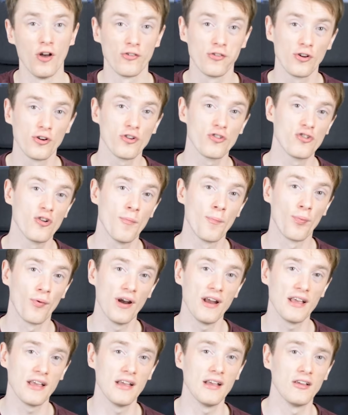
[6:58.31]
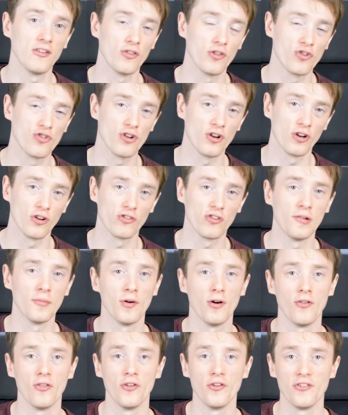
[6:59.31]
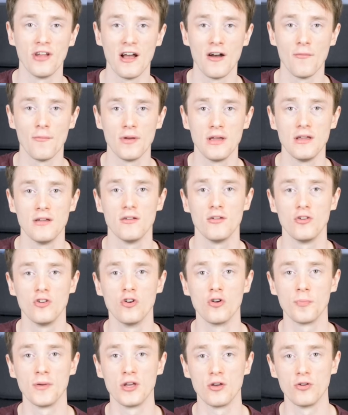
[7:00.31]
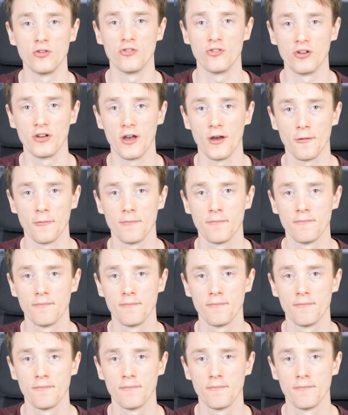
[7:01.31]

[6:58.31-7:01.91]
as long as you're breaking the chunks up on the downbeat, you'll be good to go.